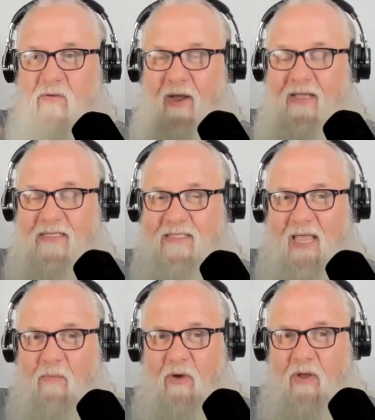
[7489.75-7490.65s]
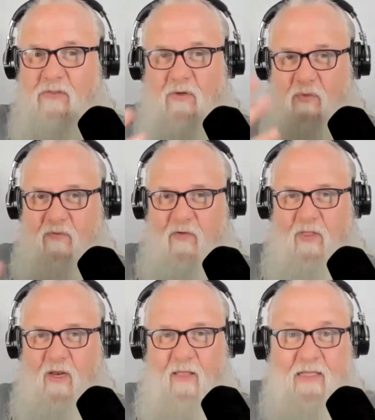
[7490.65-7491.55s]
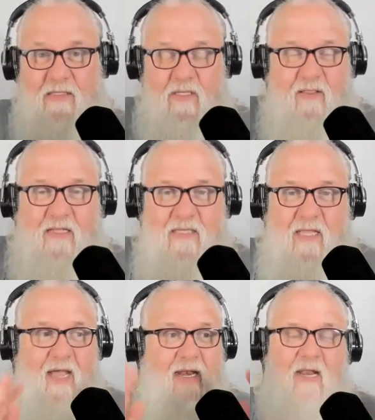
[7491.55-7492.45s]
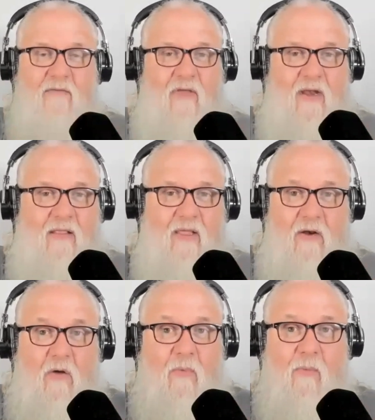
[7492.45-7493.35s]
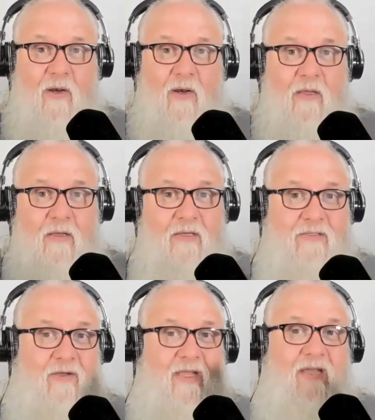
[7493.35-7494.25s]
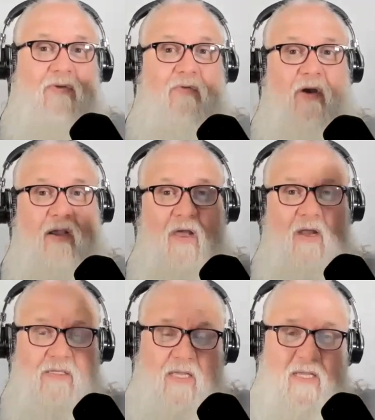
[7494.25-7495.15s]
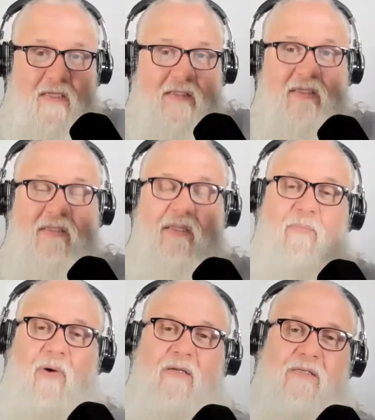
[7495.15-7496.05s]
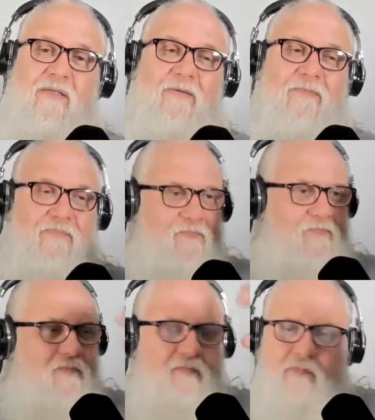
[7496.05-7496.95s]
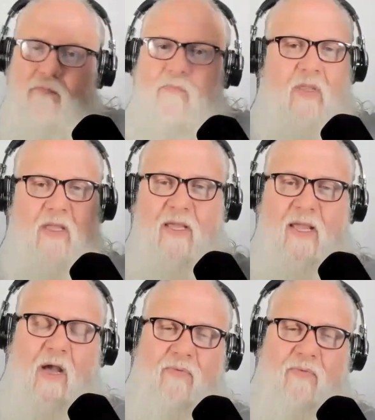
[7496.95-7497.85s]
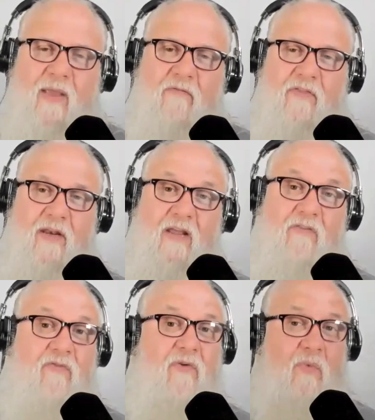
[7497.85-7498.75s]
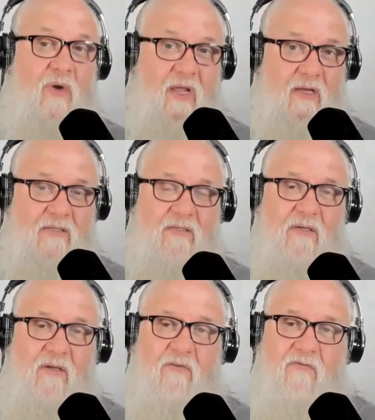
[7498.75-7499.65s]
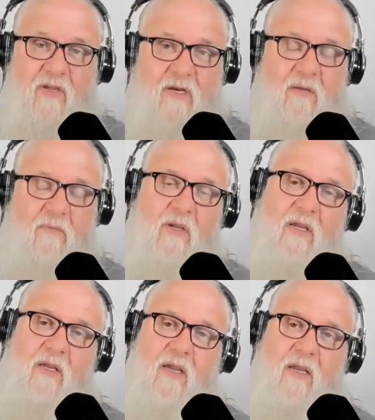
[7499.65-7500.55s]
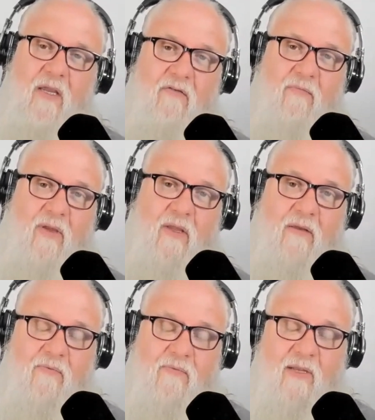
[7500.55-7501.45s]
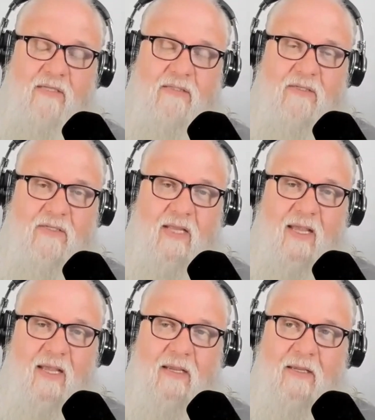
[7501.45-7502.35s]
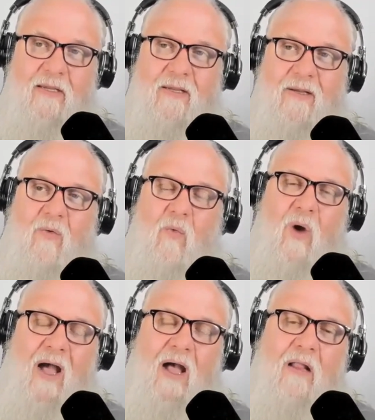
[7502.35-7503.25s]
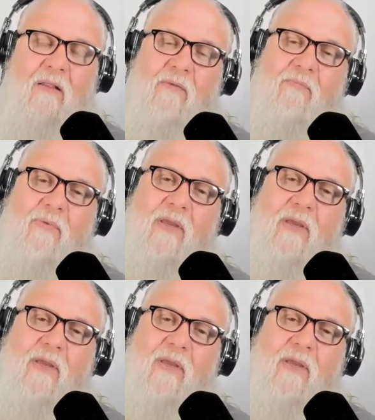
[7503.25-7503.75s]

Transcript: to buy a sandwich and that's it. I didn't have anything, no more money. So he was very kind. He's like, here's $60. He helps me out for the next few weeks, feeding me and giving me a place to stay. While the